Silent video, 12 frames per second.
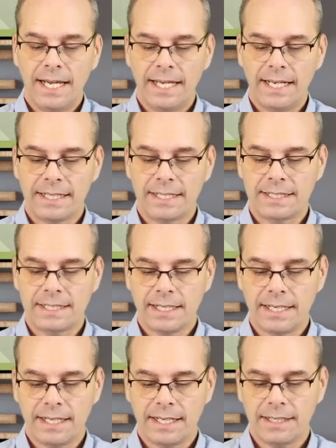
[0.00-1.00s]
In
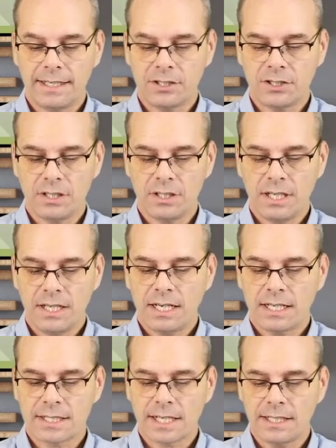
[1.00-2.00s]
addition,
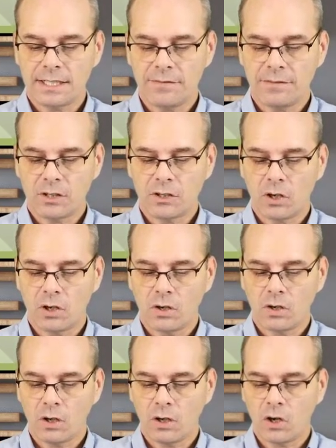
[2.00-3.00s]
a scientific
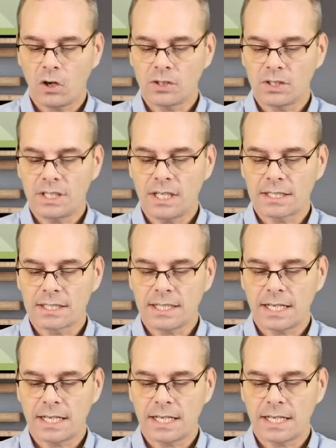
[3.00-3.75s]
law does